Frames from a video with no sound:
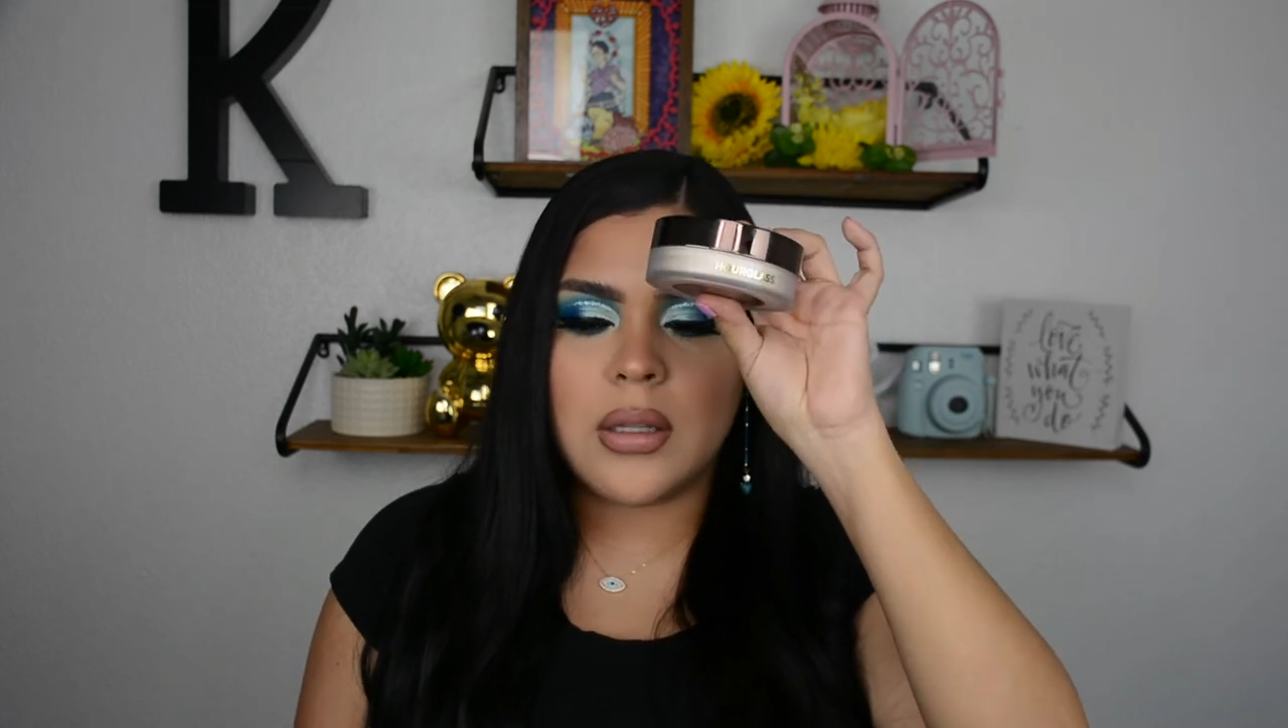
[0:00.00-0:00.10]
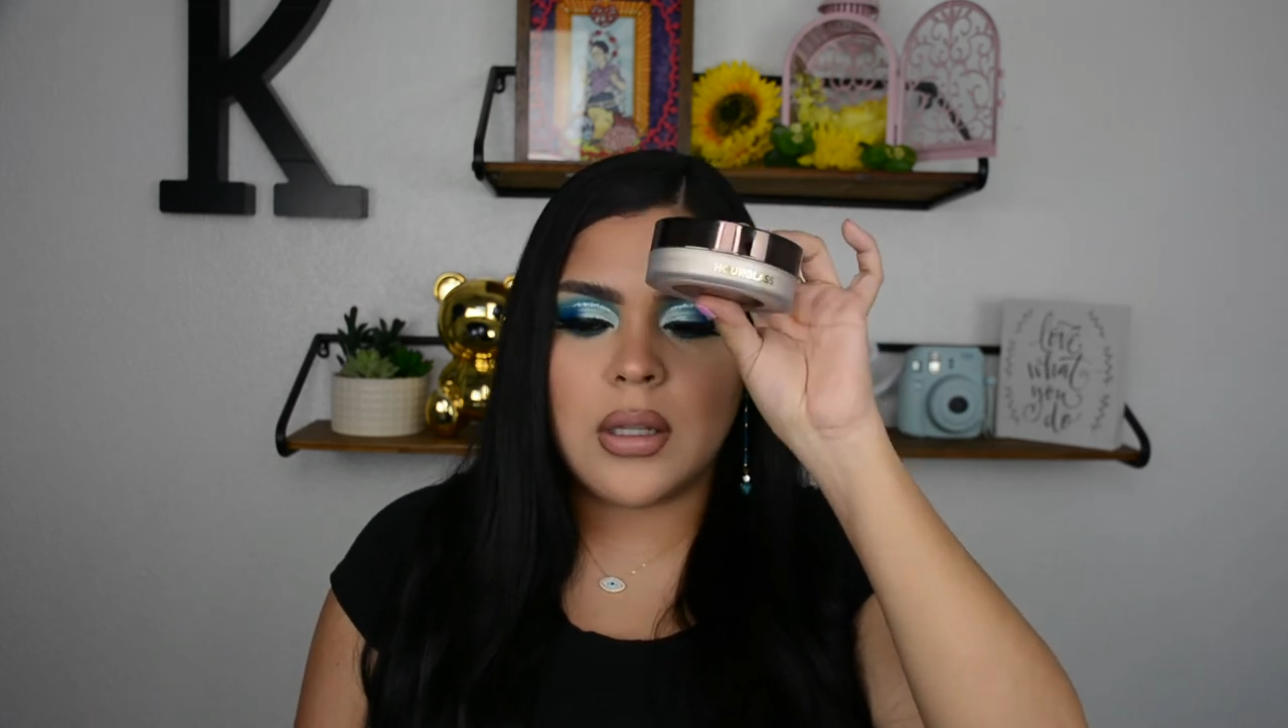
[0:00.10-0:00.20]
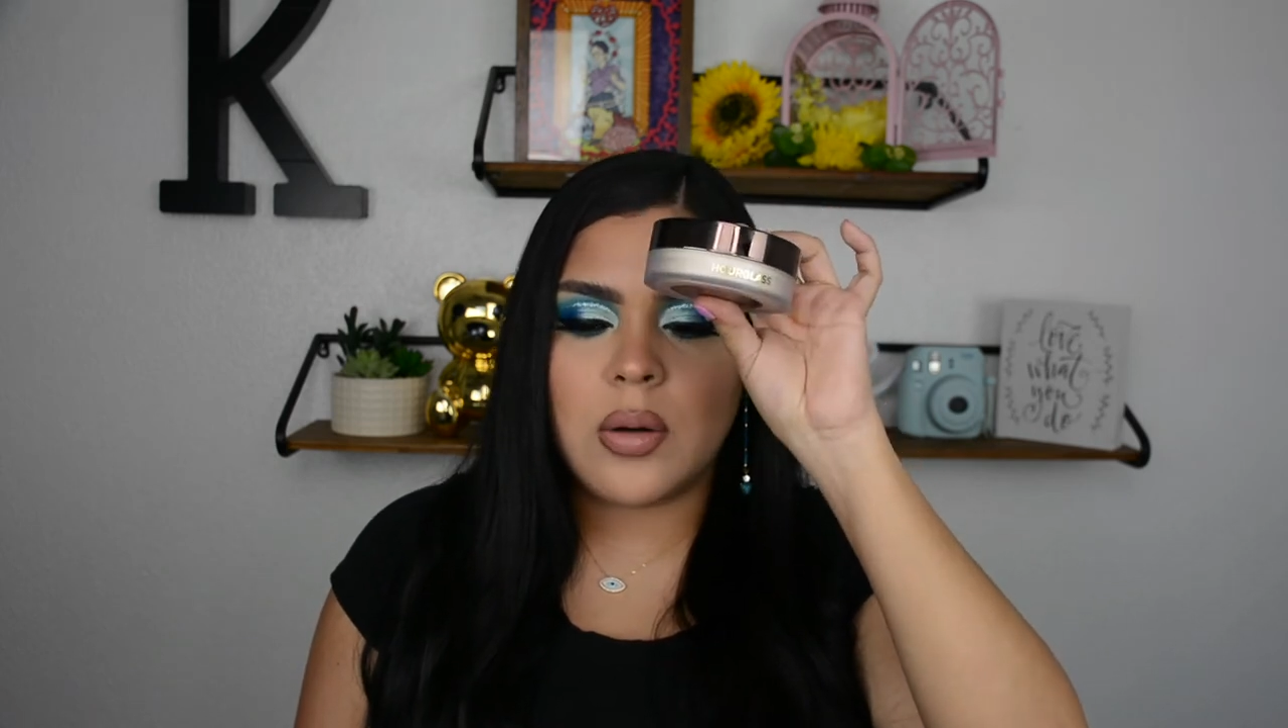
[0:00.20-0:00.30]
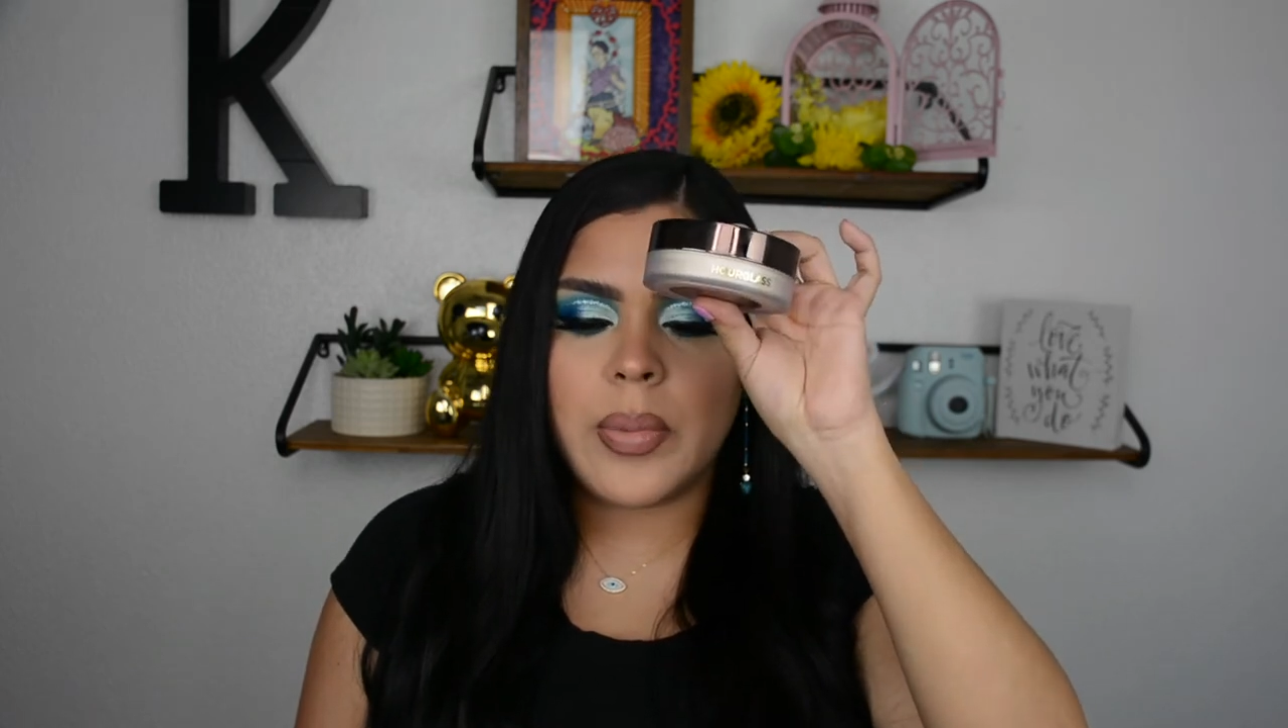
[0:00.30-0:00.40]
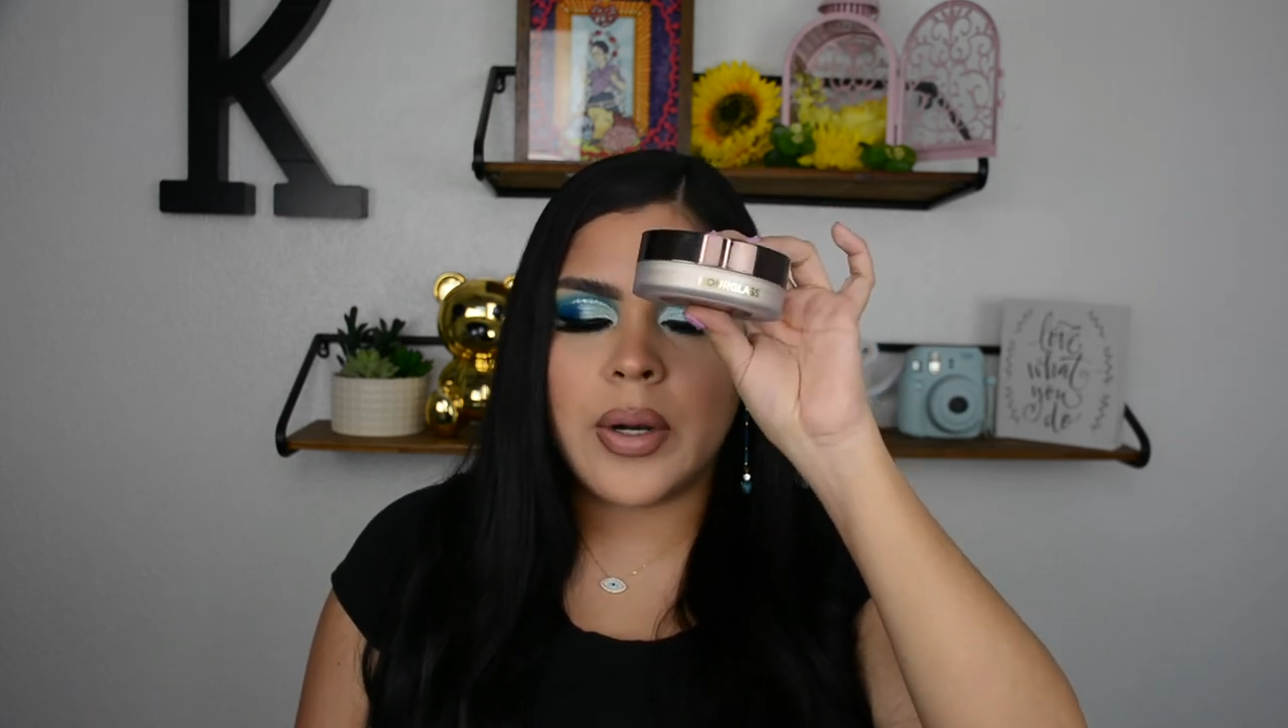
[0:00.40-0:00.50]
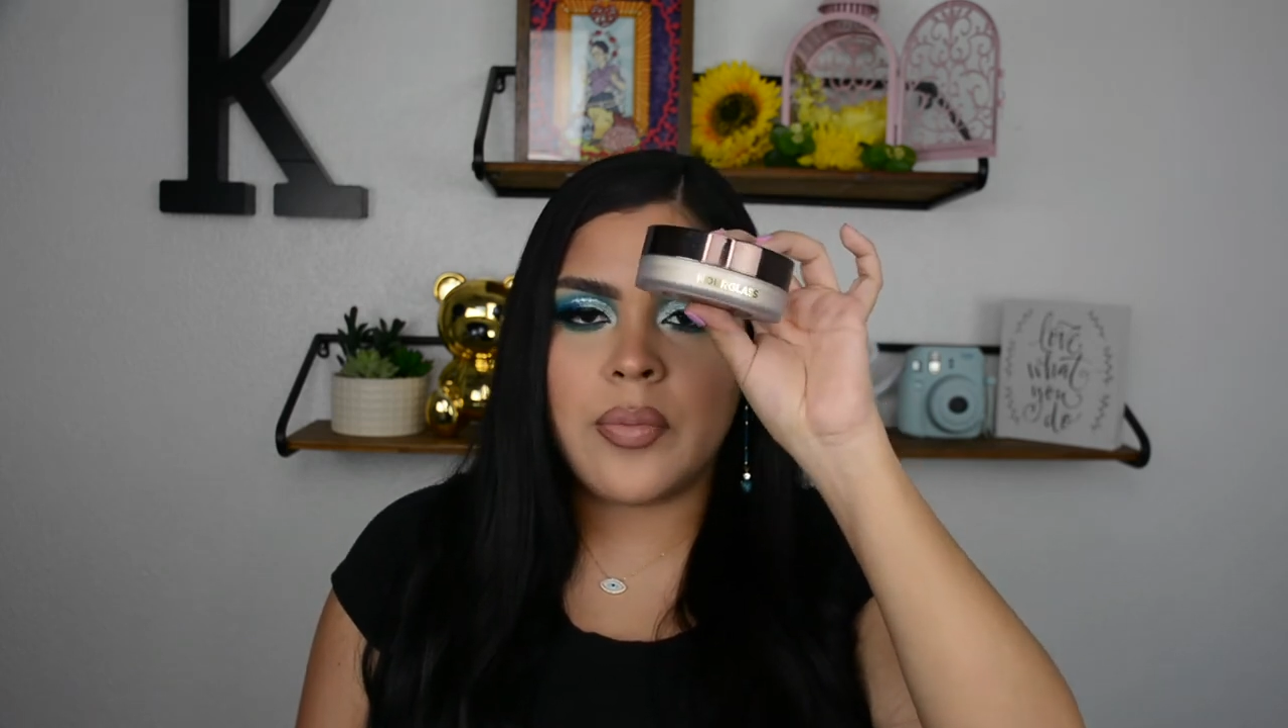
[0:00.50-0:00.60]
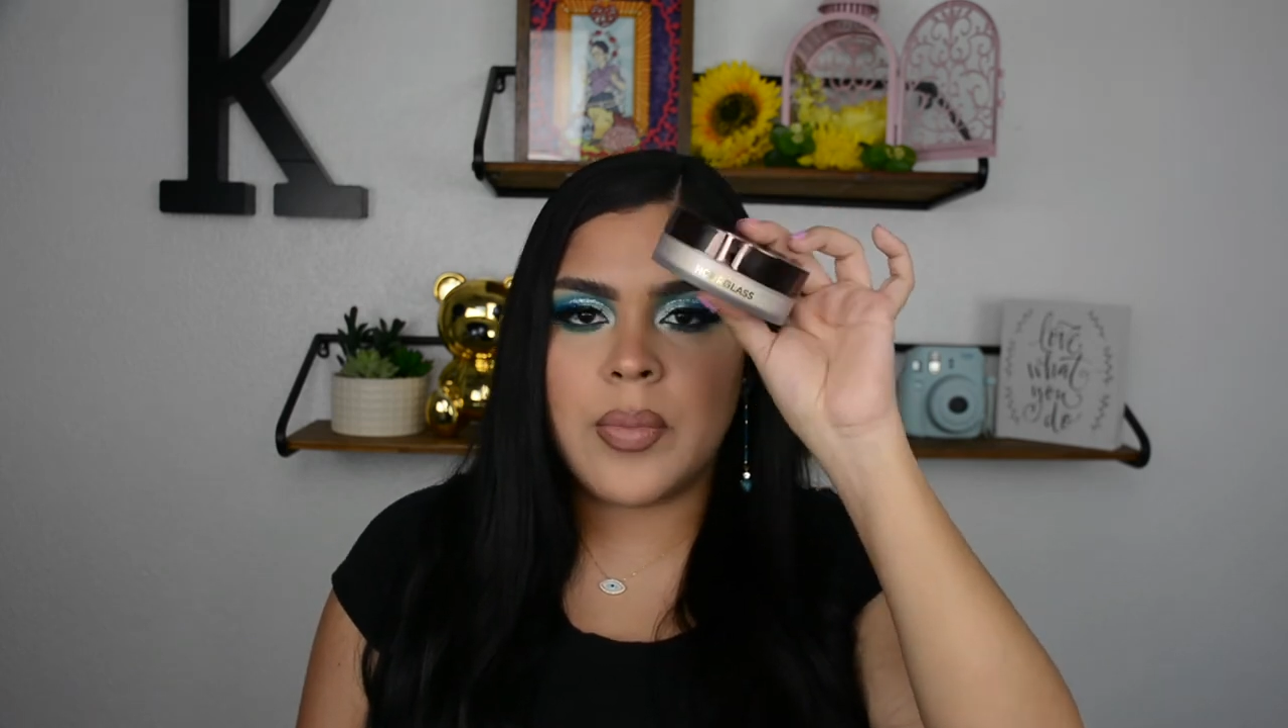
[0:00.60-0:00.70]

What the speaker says: a little bit of